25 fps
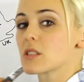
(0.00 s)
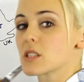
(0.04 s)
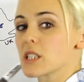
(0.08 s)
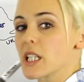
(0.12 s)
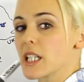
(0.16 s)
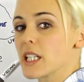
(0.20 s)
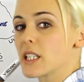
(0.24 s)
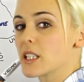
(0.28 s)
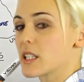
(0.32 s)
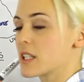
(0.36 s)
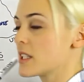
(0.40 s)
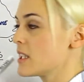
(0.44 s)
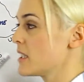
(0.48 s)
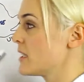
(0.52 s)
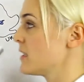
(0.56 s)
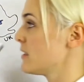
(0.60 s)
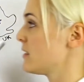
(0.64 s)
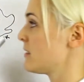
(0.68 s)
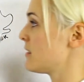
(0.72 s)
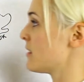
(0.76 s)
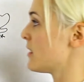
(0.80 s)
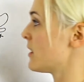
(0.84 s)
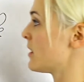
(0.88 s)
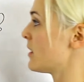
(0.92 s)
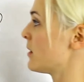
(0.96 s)
that
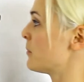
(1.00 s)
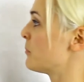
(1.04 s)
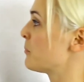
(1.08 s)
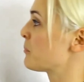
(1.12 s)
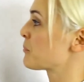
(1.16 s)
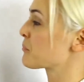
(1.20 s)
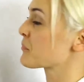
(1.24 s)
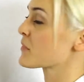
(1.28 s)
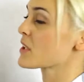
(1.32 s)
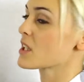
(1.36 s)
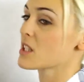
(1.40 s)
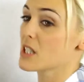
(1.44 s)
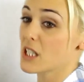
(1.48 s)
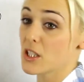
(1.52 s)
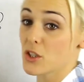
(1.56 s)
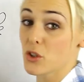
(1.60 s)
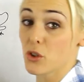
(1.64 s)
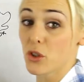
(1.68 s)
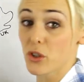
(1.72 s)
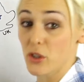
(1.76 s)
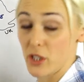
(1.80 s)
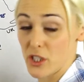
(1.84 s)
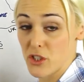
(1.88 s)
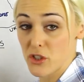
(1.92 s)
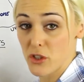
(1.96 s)
that
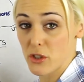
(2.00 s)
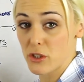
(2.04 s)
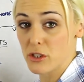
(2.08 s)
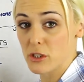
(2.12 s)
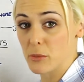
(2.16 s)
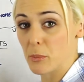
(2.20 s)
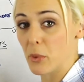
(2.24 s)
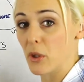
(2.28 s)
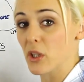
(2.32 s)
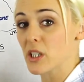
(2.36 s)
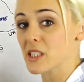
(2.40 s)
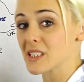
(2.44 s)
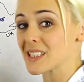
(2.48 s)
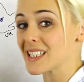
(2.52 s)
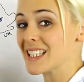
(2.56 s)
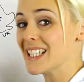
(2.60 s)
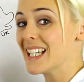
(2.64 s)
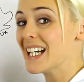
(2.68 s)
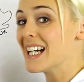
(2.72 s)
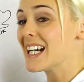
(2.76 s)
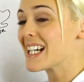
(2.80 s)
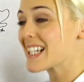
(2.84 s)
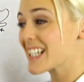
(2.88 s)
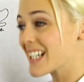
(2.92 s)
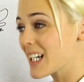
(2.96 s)
your insurance policy
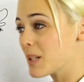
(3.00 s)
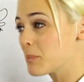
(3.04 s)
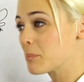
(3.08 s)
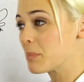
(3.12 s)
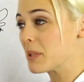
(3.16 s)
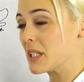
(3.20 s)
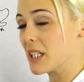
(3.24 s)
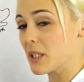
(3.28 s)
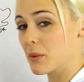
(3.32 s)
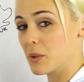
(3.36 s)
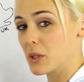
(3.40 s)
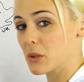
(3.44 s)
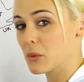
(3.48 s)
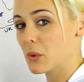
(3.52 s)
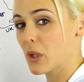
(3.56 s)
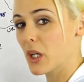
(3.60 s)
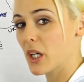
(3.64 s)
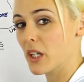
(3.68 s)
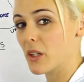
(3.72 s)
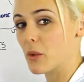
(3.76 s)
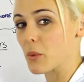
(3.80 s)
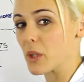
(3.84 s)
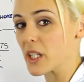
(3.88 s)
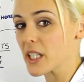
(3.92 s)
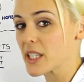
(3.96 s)
company will
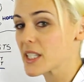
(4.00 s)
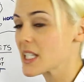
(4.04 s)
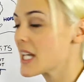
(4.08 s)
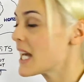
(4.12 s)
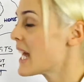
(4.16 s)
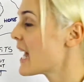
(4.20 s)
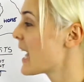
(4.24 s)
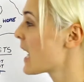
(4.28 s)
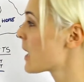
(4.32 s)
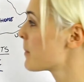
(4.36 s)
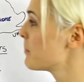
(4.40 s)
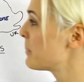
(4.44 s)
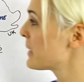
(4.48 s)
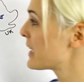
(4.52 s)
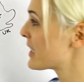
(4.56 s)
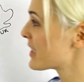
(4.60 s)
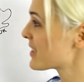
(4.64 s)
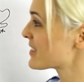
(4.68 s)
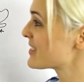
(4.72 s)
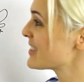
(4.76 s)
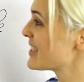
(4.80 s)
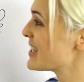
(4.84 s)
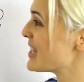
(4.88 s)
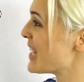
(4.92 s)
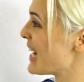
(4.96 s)
work with. And
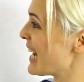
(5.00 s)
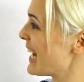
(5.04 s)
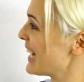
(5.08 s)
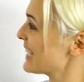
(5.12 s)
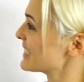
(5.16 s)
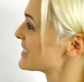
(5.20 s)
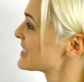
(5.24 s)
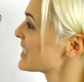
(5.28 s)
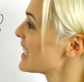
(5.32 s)
because of that,